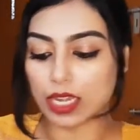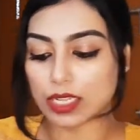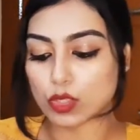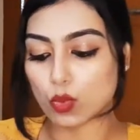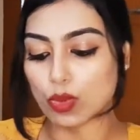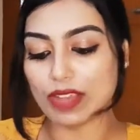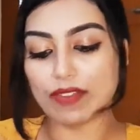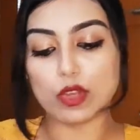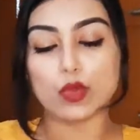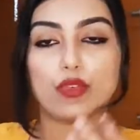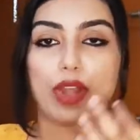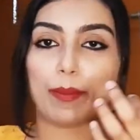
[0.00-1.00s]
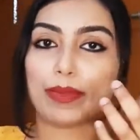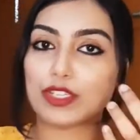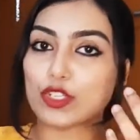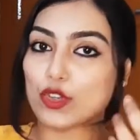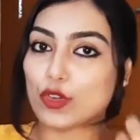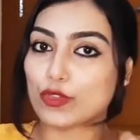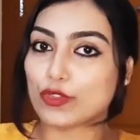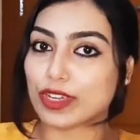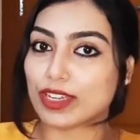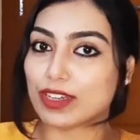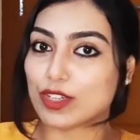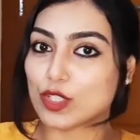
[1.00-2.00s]
It's only when you rub it in your
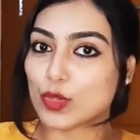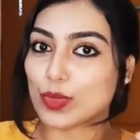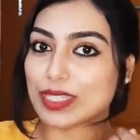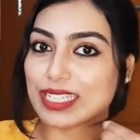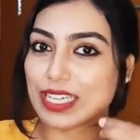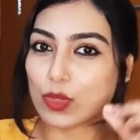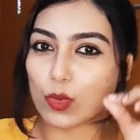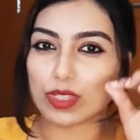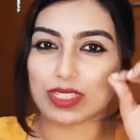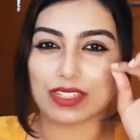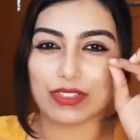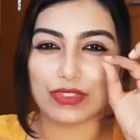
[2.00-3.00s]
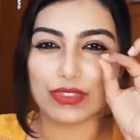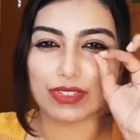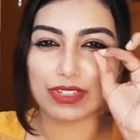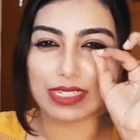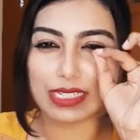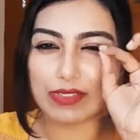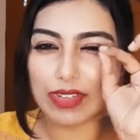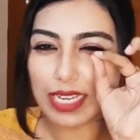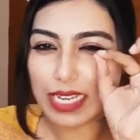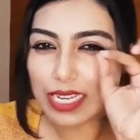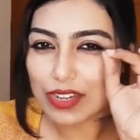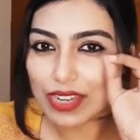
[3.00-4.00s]
fingers you will see those
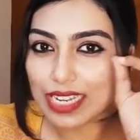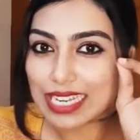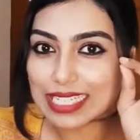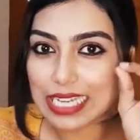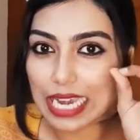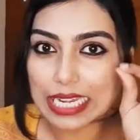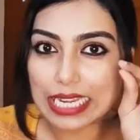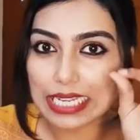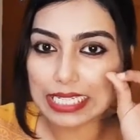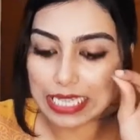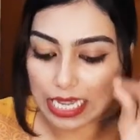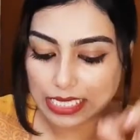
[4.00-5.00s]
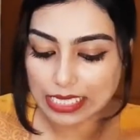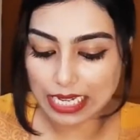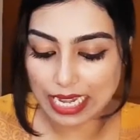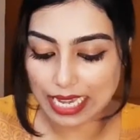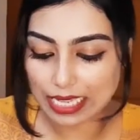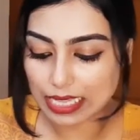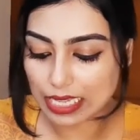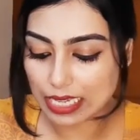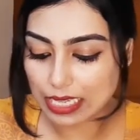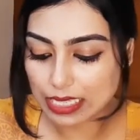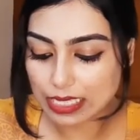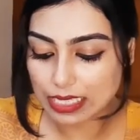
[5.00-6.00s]
really tiny dust-like
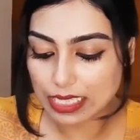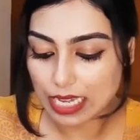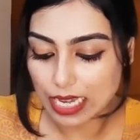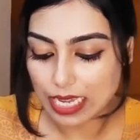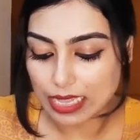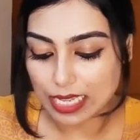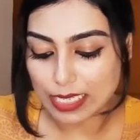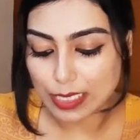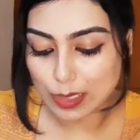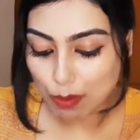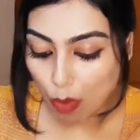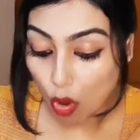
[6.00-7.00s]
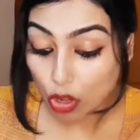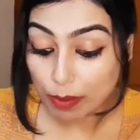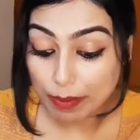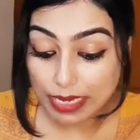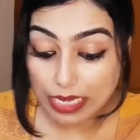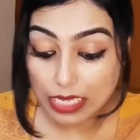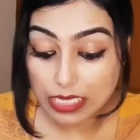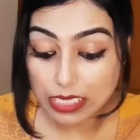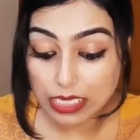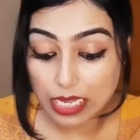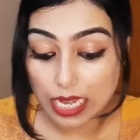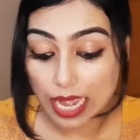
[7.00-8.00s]
things. They're small
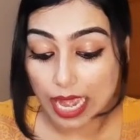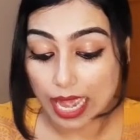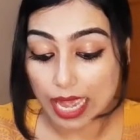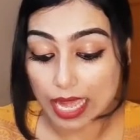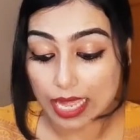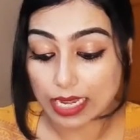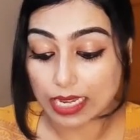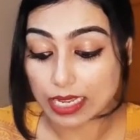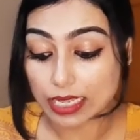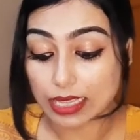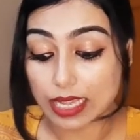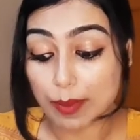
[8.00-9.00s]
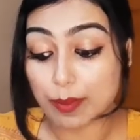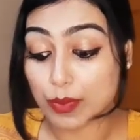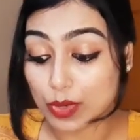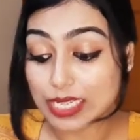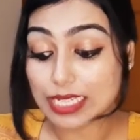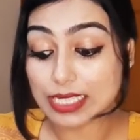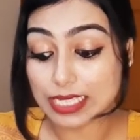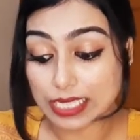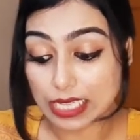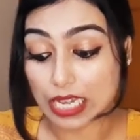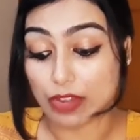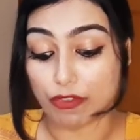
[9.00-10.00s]
beads and they're pretty
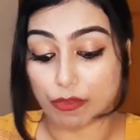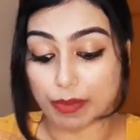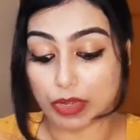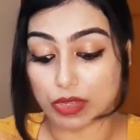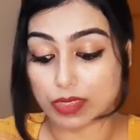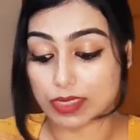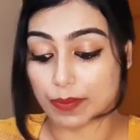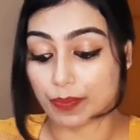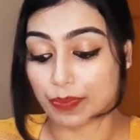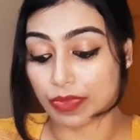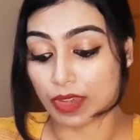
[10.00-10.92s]
safe, because